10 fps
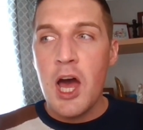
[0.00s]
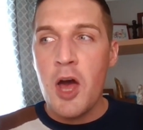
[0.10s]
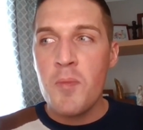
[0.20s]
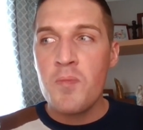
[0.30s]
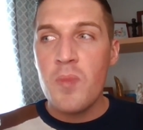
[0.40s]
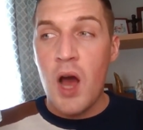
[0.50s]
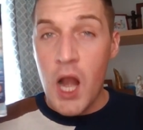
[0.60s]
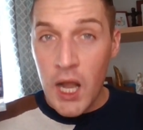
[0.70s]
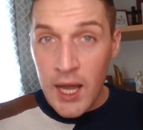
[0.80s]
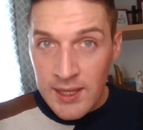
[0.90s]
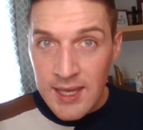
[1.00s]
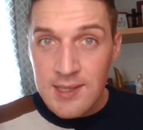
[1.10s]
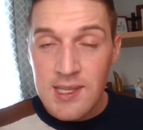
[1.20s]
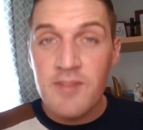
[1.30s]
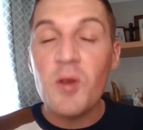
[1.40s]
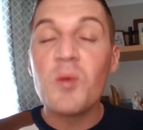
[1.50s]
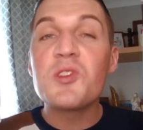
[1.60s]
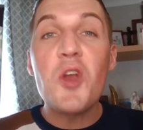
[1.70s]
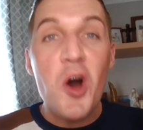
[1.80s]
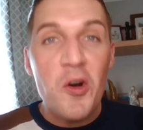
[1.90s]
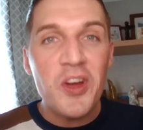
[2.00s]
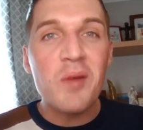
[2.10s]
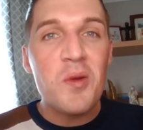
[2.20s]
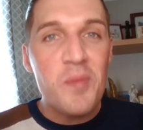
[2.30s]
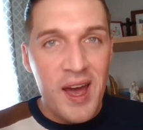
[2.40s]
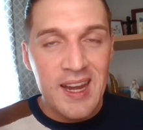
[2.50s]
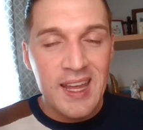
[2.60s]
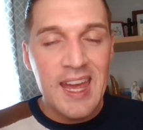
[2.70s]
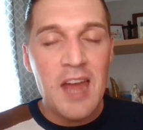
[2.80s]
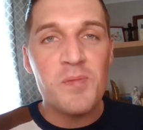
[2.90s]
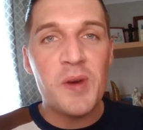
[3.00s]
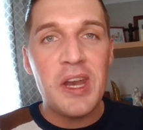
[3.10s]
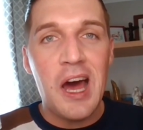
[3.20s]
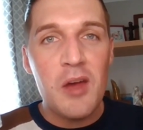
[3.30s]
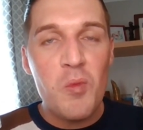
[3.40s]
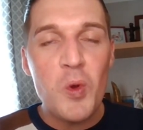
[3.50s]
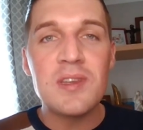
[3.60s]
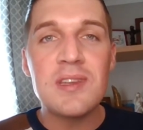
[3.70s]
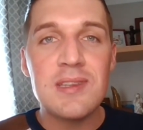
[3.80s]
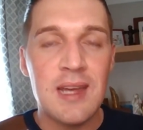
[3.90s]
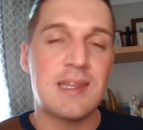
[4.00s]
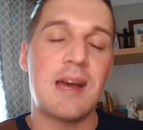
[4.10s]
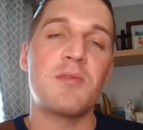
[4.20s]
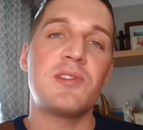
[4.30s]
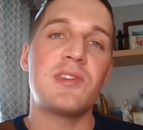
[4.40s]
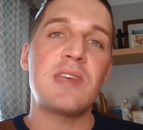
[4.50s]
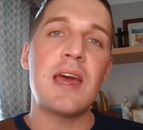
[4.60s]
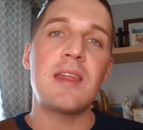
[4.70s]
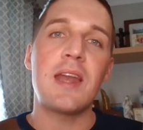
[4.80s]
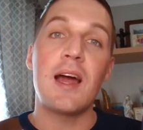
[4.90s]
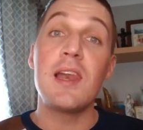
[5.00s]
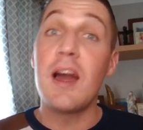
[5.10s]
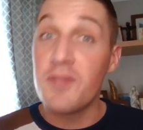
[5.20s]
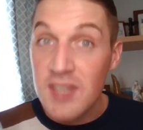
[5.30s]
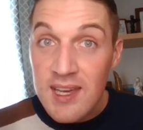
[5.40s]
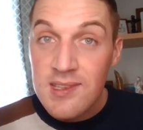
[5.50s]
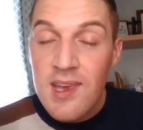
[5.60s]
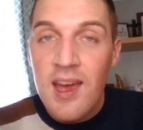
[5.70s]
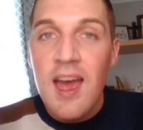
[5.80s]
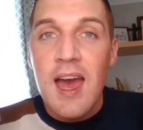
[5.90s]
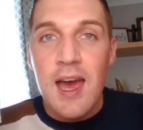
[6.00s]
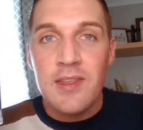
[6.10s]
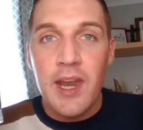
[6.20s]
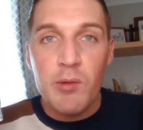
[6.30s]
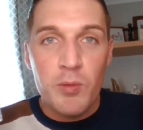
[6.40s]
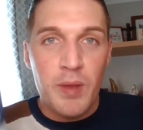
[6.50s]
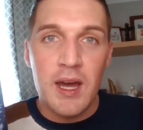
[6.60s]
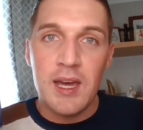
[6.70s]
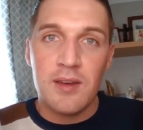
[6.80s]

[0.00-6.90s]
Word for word: Um, I like it. If it was on offer, I would buy it again, but I wouldn't set out to say that I loved it and that I would buy